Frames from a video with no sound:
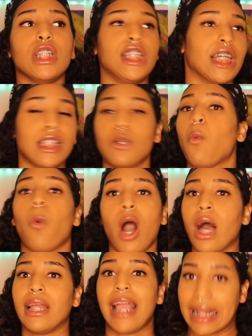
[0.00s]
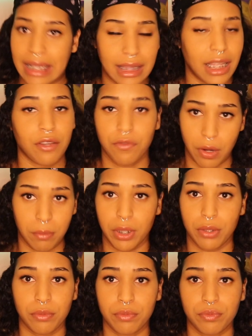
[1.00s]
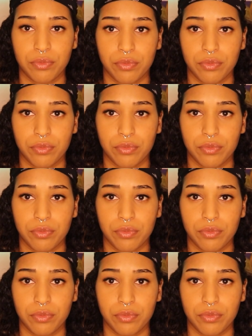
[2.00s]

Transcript: doesn't want anything from you.